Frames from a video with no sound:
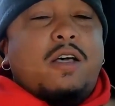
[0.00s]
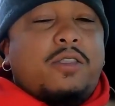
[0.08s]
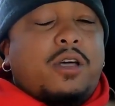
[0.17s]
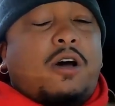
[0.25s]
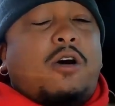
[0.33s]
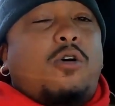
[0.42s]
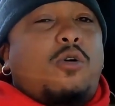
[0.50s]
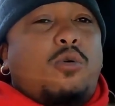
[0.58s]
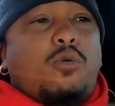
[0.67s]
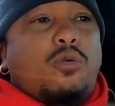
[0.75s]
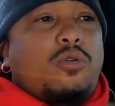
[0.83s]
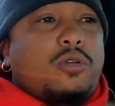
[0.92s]
The
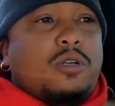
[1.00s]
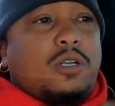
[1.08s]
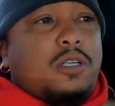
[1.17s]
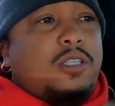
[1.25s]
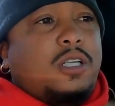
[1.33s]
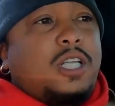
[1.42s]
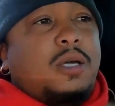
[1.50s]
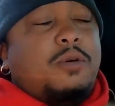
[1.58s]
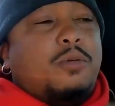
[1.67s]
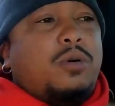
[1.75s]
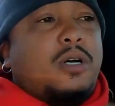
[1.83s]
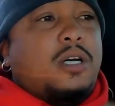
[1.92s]
whole dilemma
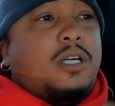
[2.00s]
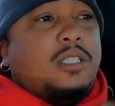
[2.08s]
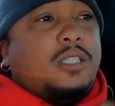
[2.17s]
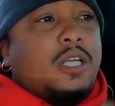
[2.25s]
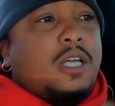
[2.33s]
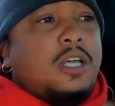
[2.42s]
was,